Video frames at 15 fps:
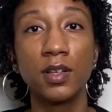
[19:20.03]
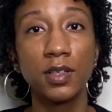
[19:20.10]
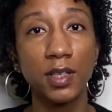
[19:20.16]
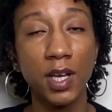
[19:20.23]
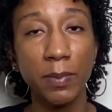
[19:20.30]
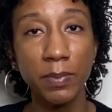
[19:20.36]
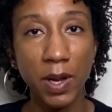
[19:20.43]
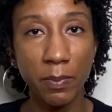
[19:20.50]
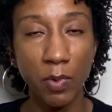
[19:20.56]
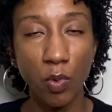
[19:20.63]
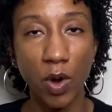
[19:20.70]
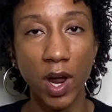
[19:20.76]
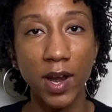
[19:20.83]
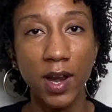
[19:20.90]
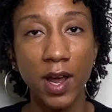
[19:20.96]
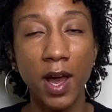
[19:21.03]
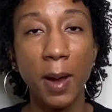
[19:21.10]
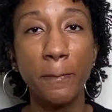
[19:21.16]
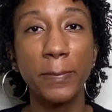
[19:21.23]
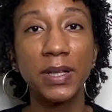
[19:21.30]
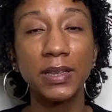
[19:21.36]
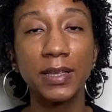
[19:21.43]
Tip number 1,
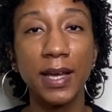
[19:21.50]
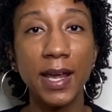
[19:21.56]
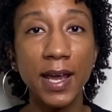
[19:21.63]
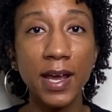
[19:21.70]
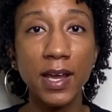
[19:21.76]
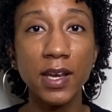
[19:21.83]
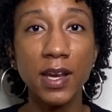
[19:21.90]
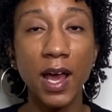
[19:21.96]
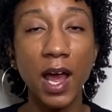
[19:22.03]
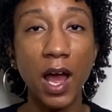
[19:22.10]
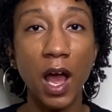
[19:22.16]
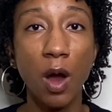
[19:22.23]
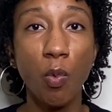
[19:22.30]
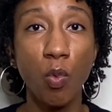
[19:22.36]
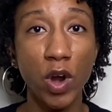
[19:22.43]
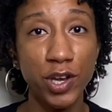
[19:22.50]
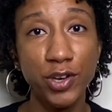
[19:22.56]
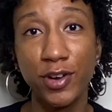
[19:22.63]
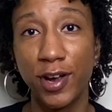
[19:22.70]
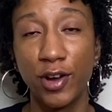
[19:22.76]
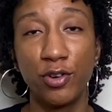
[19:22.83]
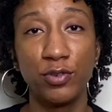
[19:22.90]
plan when
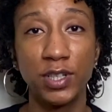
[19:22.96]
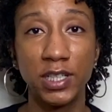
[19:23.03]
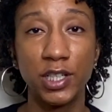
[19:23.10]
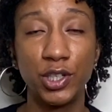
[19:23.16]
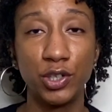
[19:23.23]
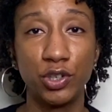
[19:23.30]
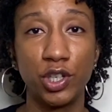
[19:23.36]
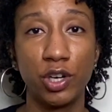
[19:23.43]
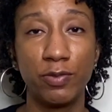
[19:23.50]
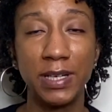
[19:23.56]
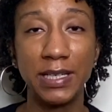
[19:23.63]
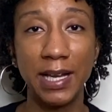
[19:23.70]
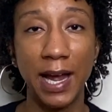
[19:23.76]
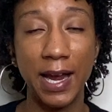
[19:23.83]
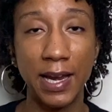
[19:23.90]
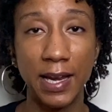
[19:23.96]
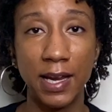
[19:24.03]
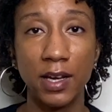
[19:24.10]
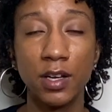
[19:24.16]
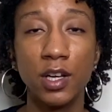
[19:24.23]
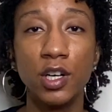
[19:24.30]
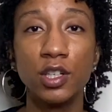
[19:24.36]
you're going to do your
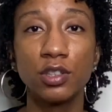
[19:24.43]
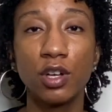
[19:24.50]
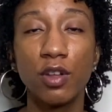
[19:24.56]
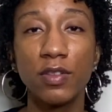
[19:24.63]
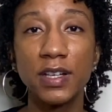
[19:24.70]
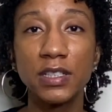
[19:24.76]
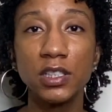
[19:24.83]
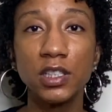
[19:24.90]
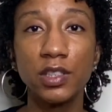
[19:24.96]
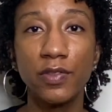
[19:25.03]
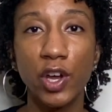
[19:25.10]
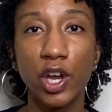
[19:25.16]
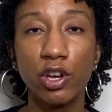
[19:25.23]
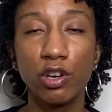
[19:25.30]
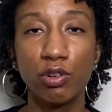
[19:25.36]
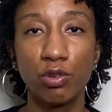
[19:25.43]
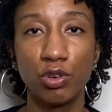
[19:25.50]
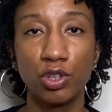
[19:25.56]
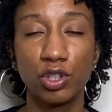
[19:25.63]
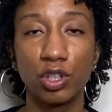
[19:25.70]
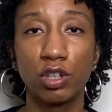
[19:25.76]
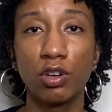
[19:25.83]
retightening. So this is very
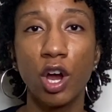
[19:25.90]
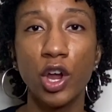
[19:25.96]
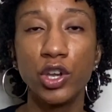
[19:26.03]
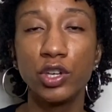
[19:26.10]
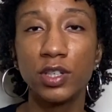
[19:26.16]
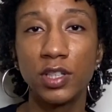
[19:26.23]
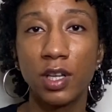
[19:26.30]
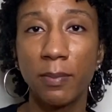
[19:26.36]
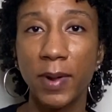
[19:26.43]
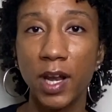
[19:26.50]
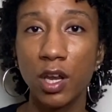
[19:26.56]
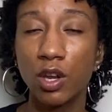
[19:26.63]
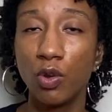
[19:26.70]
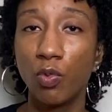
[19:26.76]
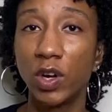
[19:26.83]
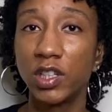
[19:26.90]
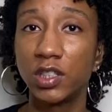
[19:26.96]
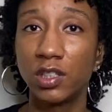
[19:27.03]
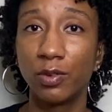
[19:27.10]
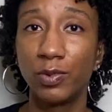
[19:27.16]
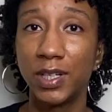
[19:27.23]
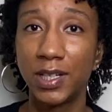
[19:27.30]
crucial. Are you somebody who wants
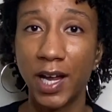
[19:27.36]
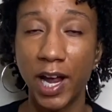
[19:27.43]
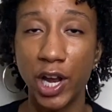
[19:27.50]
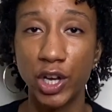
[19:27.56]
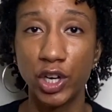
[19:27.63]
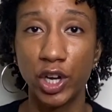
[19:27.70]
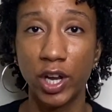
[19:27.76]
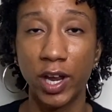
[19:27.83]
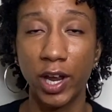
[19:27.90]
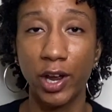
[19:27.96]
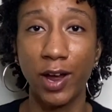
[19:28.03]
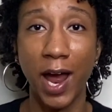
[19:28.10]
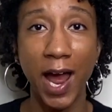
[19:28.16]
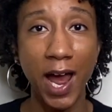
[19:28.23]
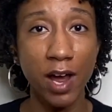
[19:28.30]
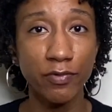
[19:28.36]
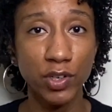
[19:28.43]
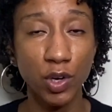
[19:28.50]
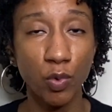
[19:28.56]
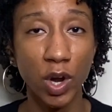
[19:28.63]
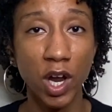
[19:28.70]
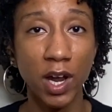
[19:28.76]
to retighten your hair
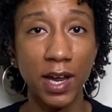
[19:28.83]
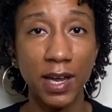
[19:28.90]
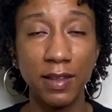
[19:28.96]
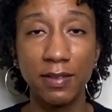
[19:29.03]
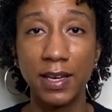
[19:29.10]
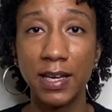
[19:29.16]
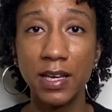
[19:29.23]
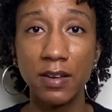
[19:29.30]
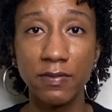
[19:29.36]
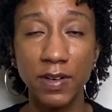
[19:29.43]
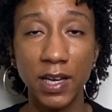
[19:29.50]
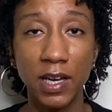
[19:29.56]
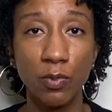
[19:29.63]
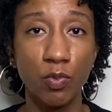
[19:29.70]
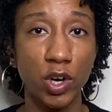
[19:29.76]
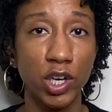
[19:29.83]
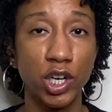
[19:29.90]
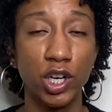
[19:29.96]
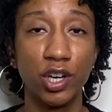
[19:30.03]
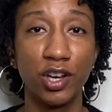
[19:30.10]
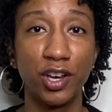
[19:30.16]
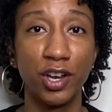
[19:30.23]
after work in the evening when
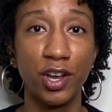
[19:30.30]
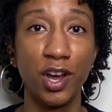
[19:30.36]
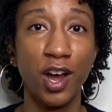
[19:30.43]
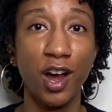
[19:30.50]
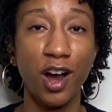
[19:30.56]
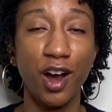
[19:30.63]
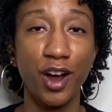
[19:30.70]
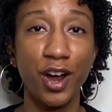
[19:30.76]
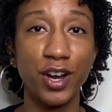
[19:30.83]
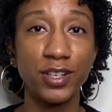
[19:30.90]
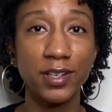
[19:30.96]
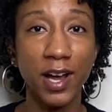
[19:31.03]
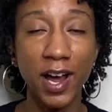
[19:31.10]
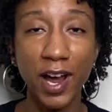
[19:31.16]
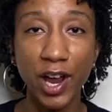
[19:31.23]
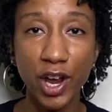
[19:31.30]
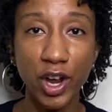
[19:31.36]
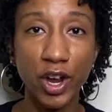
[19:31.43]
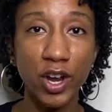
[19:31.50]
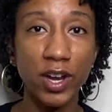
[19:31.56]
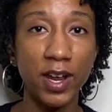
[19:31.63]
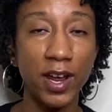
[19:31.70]
you are
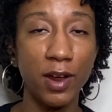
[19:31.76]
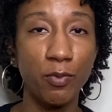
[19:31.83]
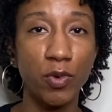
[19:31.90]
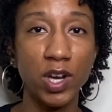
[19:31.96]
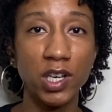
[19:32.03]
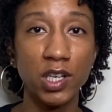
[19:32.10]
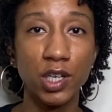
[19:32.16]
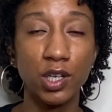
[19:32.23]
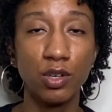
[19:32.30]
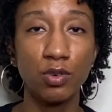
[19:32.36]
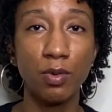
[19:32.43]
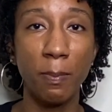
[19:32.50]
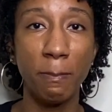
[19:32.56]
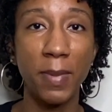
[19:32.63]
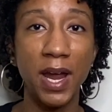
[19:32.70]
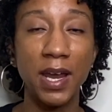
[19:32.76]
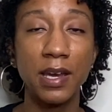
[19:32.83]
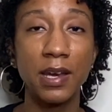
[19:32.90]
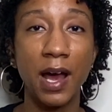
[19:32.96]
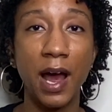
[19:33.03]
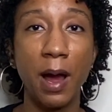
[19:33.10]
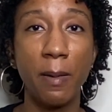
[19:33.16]
tired and when you may
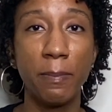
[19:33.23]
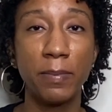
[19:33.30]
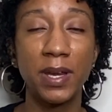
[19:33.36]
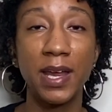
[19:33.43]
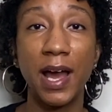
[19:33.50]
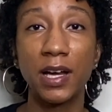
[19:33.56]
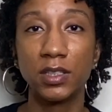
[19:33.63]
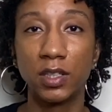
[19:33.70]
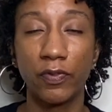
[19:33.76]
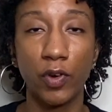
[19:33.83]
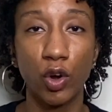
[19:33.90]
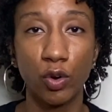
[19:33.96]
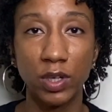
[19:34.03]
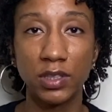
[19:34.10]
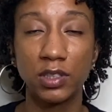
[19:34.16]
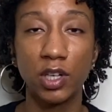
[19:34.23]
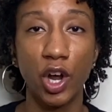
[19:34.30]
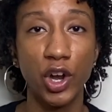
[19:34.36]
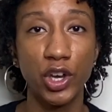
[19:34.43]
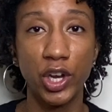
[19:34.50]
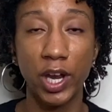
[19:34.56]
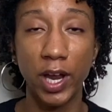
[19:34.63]
not be as focused
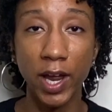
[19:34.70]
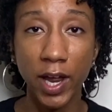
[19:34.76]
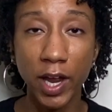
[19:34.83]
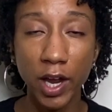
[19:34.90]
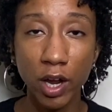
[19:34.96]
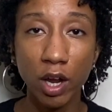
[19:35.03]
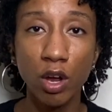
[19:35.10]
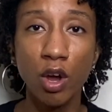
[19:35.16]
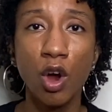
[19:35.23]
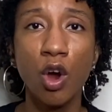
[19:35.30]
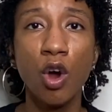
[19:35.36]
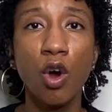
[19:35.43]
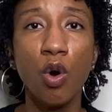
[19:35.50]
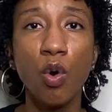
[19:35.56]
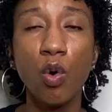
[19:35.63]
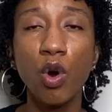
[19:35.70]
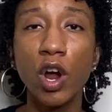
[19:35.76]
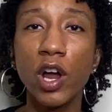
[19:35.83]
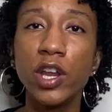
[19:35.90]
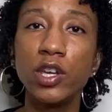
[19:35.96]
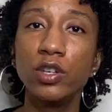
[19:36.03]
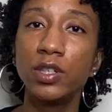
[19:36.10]
on your hair? Or are
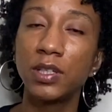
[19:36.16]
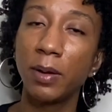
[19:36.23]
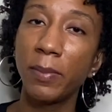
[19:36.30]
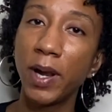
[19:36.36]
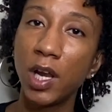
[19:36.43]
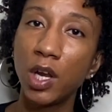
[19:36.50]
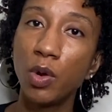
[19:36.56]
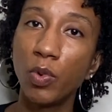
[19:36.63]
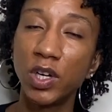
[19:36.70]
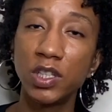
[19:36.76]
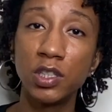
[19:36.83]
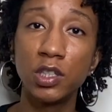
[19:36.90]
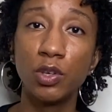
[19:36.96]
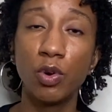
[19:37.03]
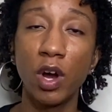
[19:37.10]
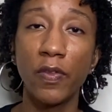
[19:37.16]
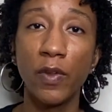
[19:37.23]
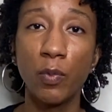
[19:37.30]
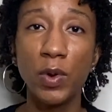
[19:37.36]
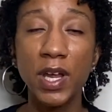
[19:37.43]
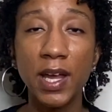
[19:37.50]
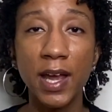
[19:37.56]
you somebody who wants to do it on the
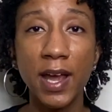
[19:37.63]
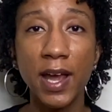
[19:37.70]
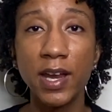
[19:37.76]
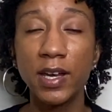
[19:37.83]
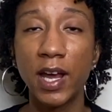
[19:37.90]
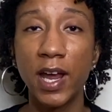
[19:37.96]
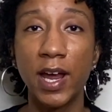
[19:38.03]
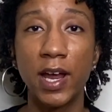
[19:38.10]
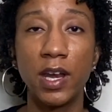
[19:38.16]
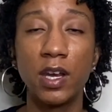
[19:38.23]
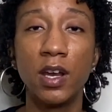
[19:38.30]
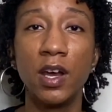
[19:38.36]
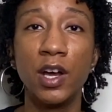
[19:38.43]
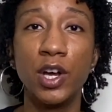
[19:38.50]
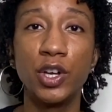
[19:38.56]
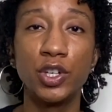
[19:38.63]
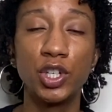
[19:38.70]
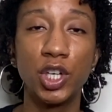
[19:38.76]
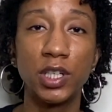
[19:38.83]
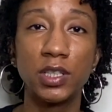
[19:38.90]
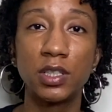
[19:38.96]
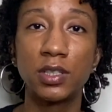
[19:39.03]
weekend and
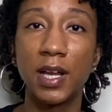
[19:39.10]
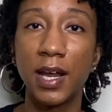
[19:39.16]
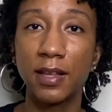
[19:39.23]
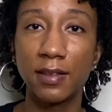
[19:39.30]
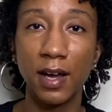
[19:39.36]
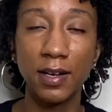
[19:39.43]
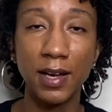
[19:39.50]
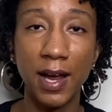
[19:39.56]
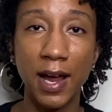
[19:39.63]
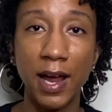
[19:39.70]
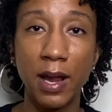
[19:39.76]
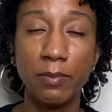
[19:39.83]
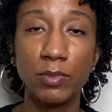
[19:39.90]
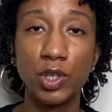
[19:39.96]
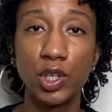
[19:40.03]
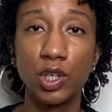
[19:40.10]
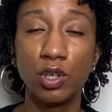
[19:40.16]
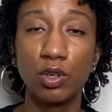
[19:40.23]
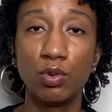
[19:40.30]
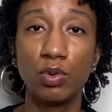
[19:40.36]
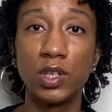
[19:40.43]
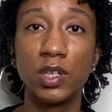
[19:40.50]
just take that time
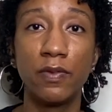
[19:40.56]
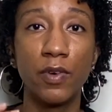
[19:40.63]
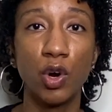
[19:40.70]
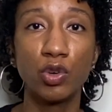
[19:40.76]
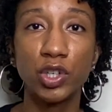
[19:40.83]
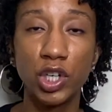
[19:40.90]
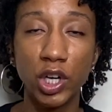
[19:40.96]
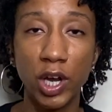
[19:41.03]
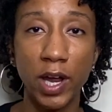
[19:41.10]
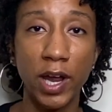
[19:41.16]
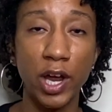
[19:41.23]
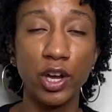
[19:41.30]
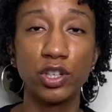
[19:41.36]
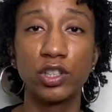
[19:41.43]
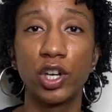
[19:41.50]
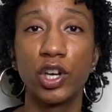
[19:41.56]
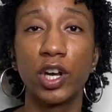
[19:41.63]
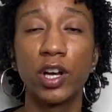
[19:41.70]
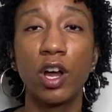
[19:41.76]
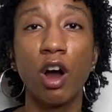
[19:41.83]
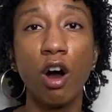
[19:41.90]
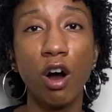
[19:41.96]
to devote to your hair. So
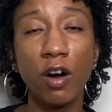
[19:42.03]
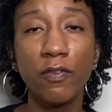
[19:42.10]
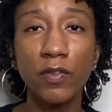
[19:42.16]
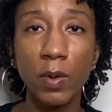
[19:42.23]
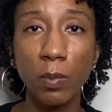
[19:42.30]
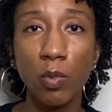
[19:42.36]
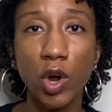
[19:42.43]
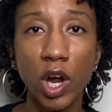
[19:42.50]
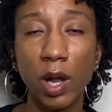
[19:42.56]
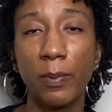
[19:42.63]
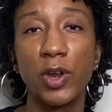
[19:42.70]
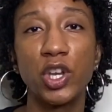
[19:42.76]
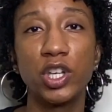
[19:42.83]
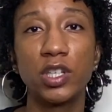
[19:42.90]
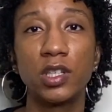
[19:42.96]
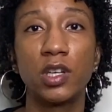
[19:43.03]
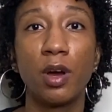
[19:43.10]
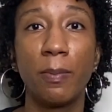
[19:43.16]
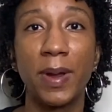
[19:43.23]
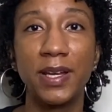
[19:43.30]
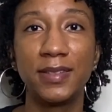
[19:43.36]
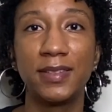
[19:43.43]
you're off from work, but you're still
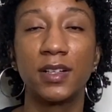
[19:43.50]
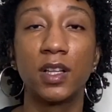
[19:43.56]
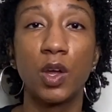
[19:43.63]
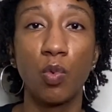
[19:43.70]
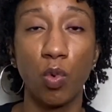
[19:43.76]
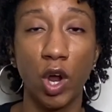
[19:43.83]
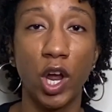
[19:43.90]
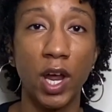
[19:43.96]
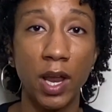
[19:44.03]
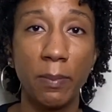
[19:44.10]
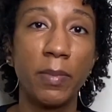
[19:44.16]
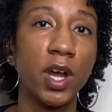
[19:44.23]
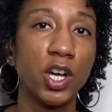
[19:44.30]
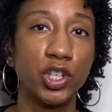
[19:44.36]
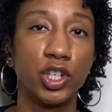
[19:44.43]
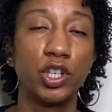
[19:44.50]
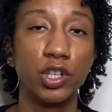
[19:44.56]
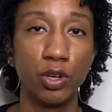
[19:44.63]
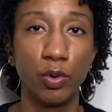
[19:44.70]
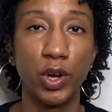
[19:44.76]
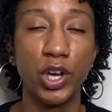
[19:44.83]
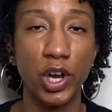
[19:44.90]
basically working because you're
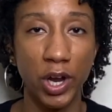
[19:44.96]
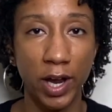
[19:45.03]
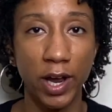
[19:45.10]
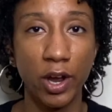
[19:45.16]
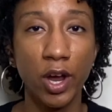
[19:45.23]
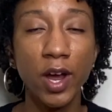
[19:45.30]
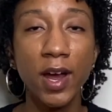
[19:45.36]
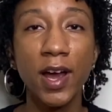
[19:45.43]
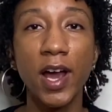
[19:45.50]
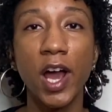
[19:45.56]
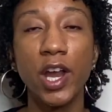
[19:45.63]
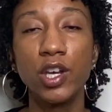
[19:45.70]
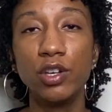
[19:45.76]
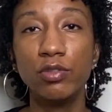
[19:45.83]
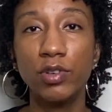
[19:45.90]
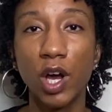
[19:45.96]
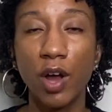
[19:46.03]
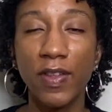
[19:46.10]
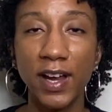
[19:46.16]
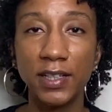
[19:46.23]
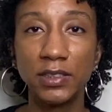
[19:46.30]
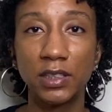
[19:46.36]
doing your hair, and you know
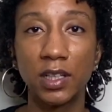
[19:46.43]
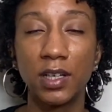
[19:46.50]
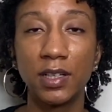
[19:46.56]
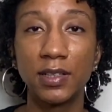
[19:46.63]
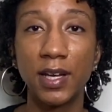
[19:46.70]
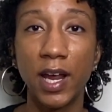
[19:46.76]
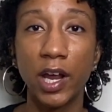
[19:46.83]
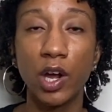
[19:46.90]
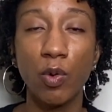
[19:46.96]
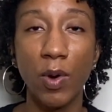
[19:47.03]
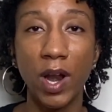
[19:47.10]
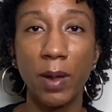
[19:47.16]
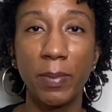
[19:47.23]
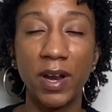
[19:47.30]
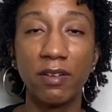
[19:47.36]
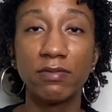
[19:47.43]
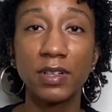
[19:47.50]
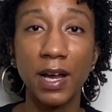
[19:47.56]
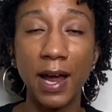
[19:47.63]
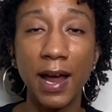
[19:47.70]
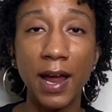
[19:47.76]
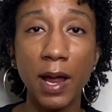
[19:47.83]
that it's going to take quite a bit of
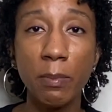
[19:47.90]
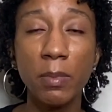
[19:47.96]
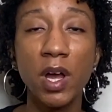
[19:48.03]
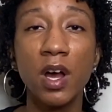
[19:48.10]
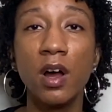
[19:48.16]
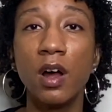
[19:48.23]
time.